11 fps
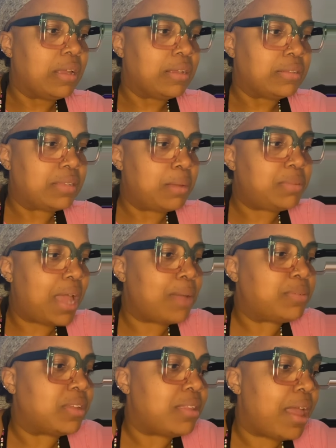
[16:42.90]

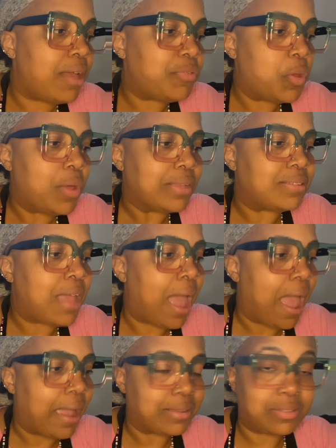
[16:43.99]
Sometimes the devil
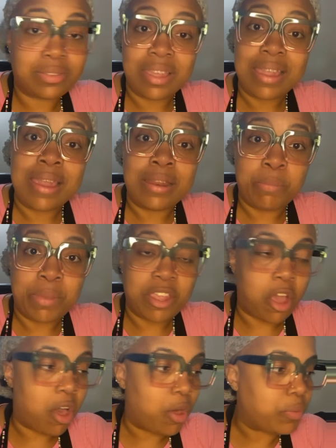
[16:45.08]
attacks the enemy,
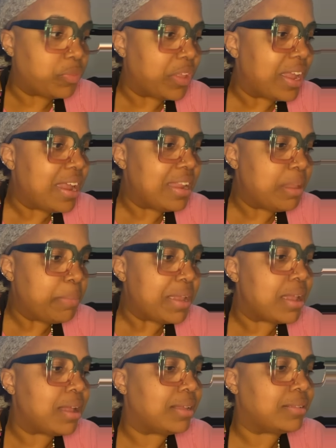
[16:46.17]
y'all. The
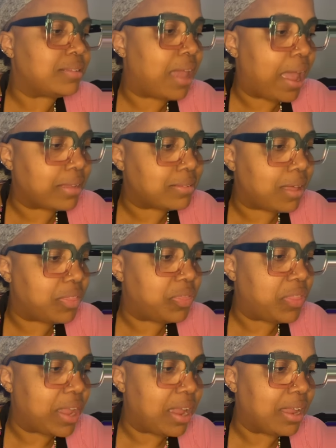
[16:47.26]
enemy attacks a
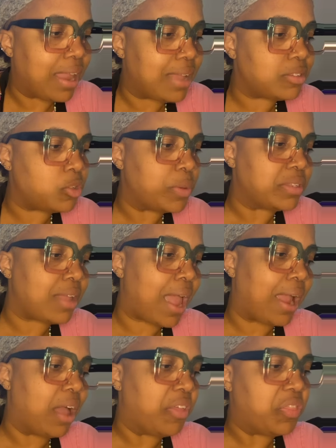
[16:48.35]
thing, not to
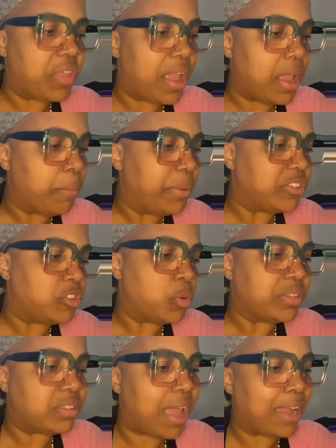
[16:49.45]
attack a thing, but to
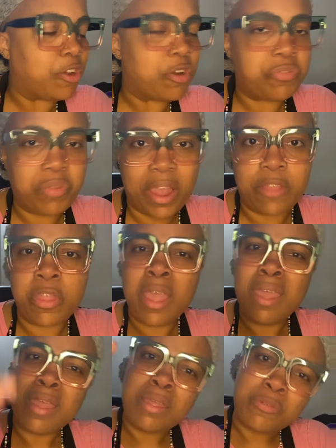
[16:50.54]
attack your faith.
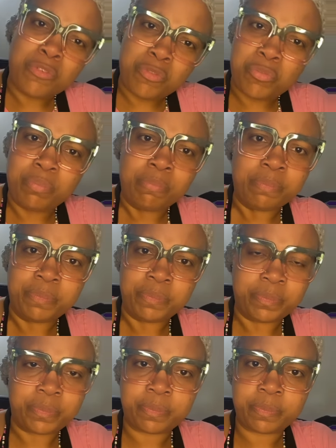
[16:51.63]

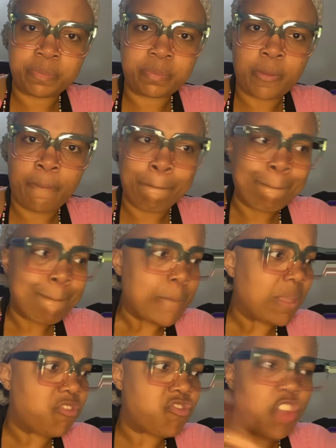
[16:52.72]

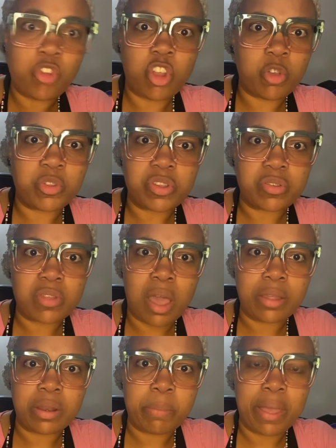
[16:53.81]
Don't know what she's
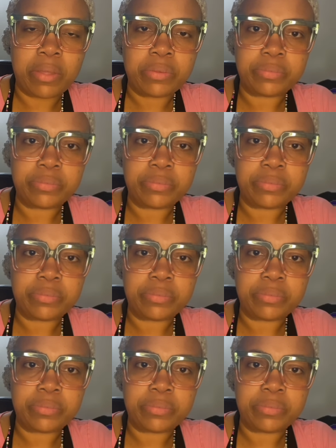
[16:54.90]
talking about.